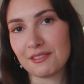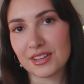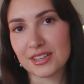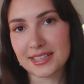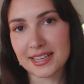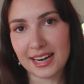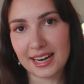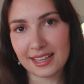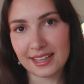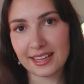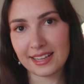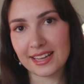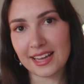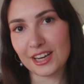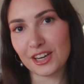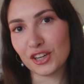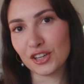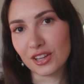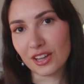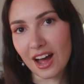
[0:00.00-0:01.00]
if there's anything
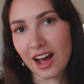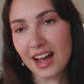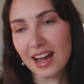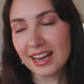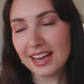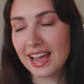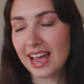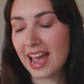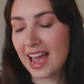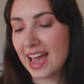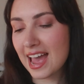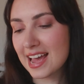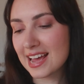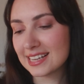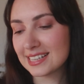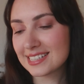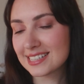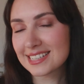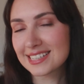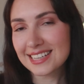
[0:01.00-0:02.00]
that you like,
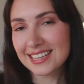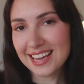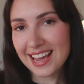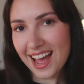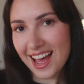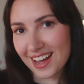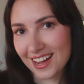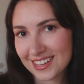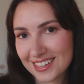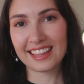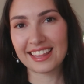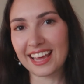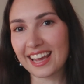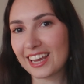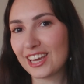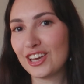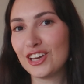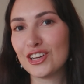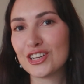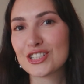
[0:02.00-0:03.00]
and yeah,
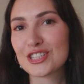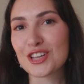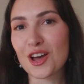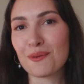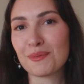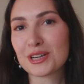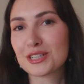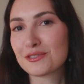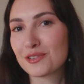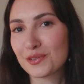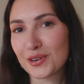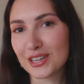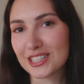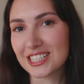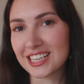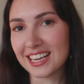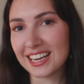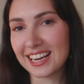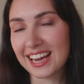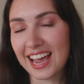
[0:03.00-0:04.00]
thank you so much for
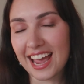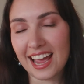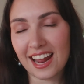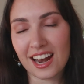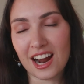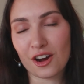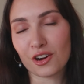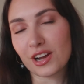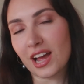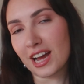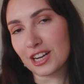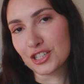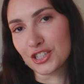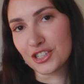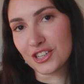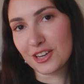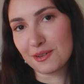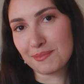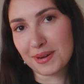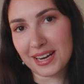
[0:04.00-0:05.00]
watching, and I'll catch
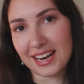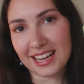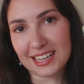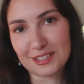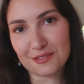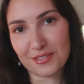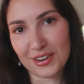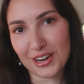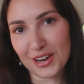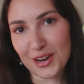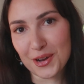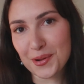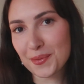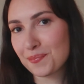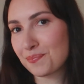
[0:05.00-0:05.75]
you in my next video.